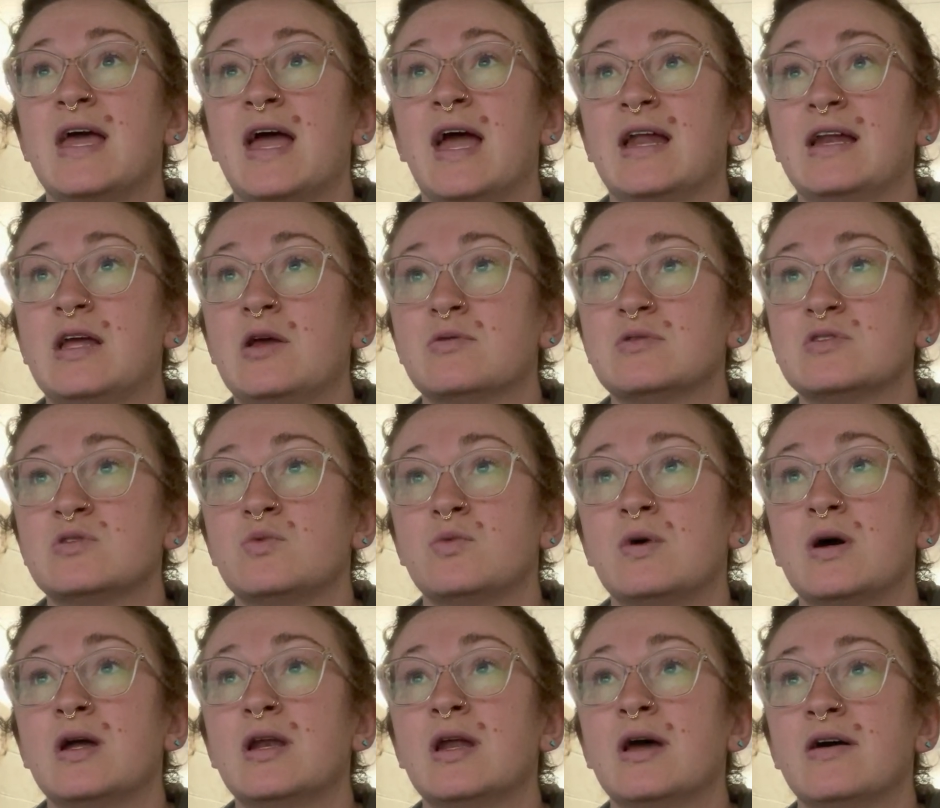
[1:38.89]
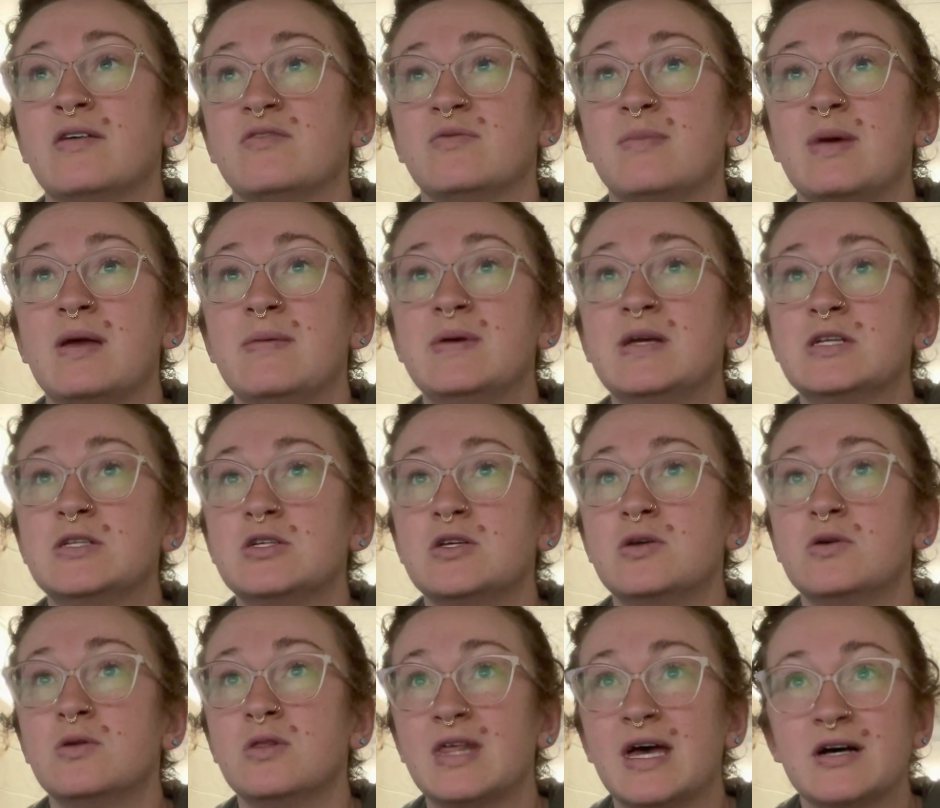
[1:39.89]
and he was one of maybe
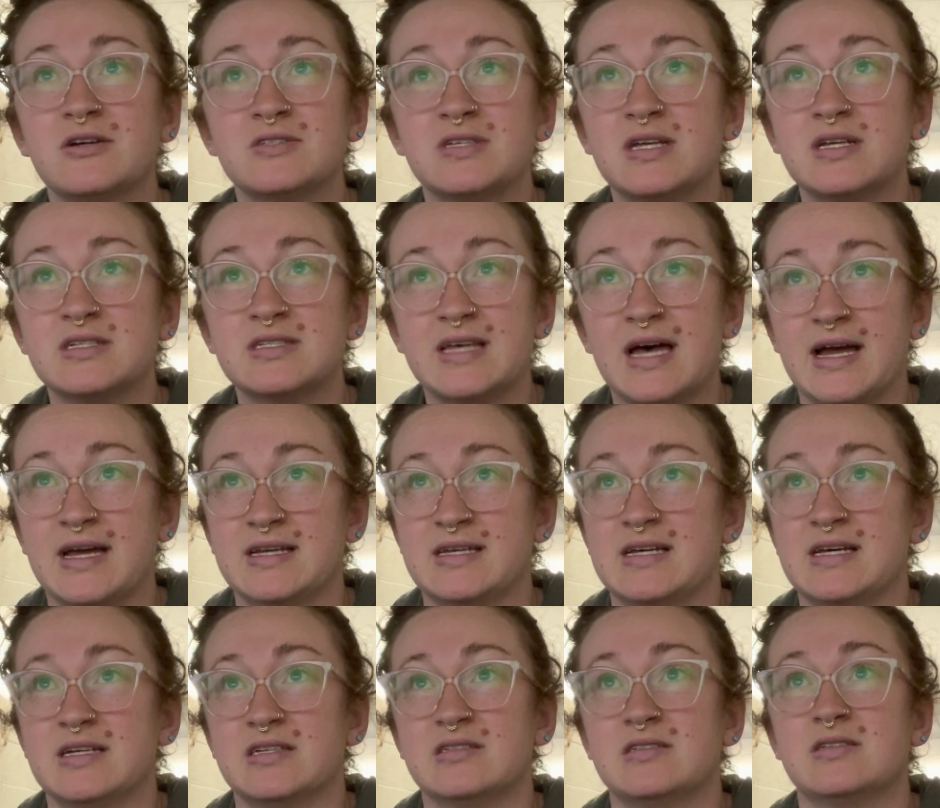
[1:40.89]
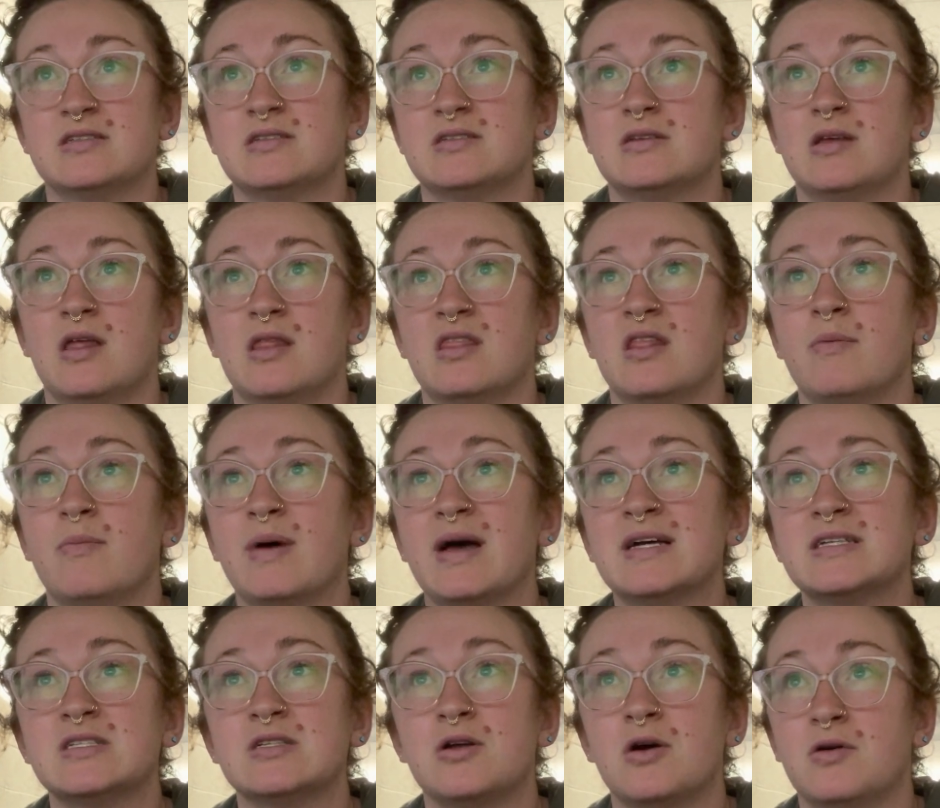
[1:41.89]
2,000 scientists, the
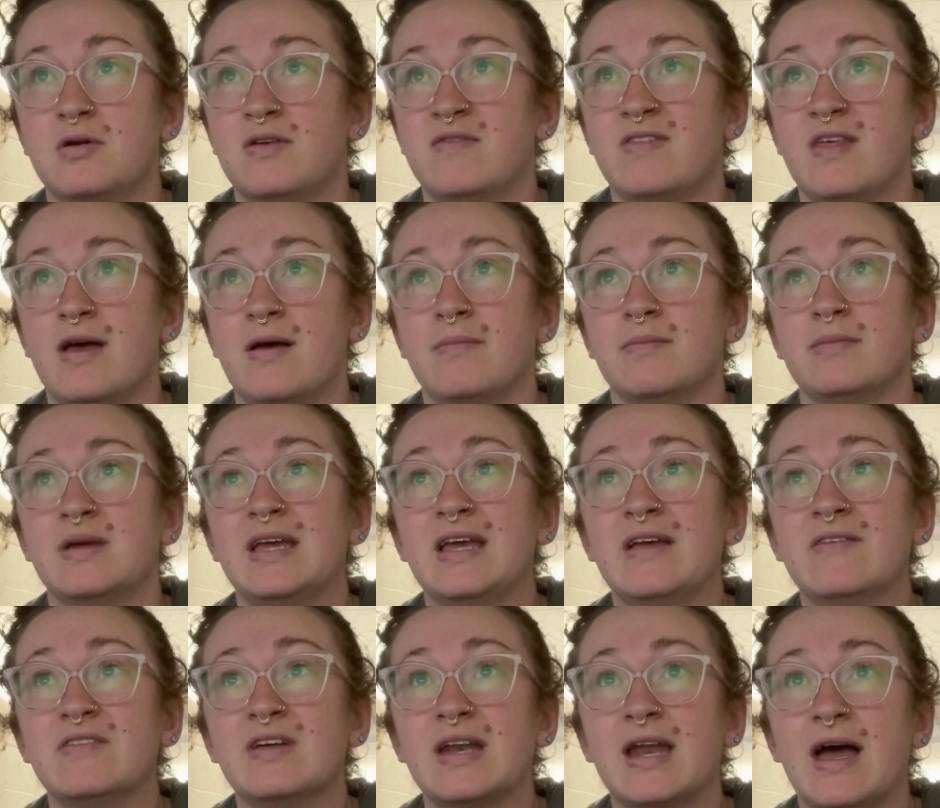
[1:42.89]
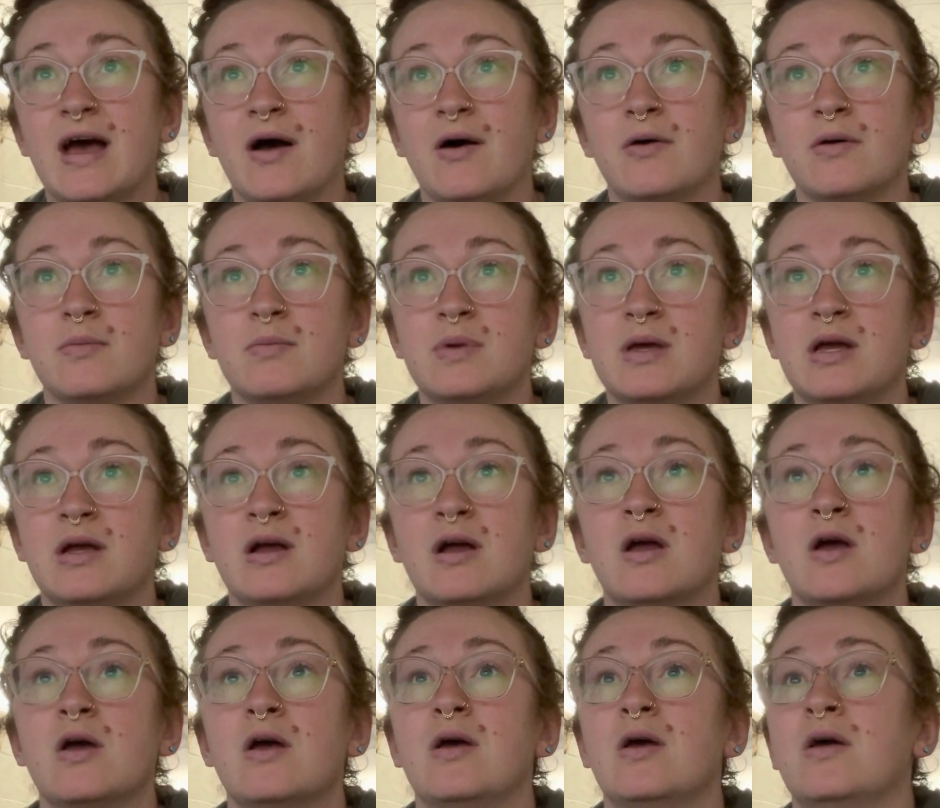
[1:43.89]
best known of them, even now, being
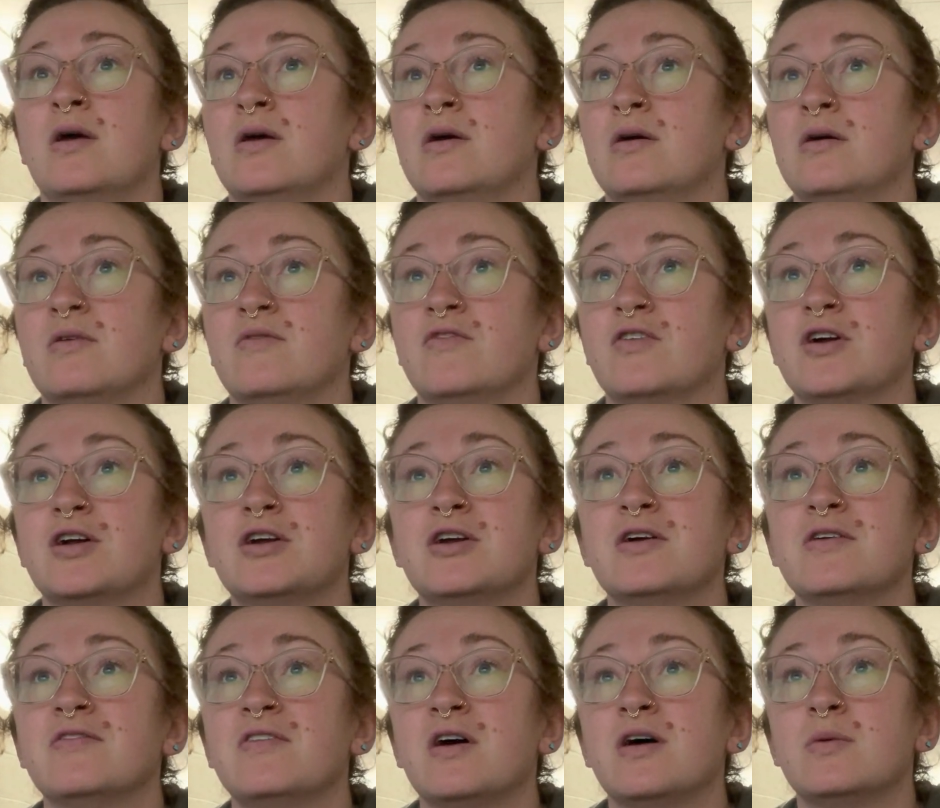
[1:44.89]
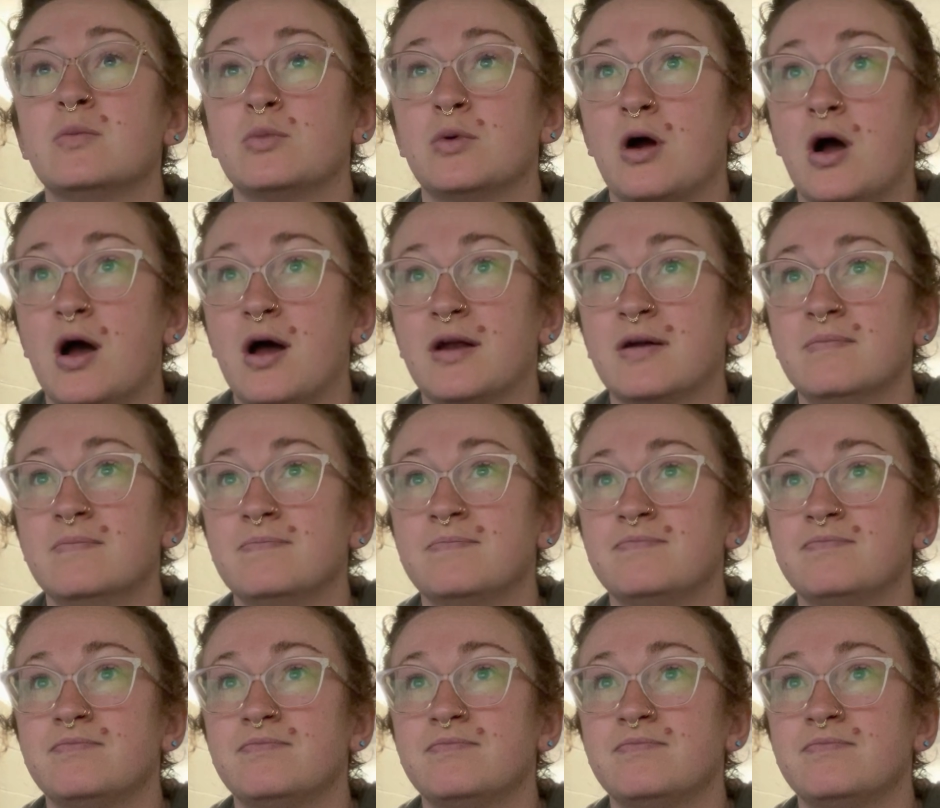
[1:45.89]
Werner von Braun,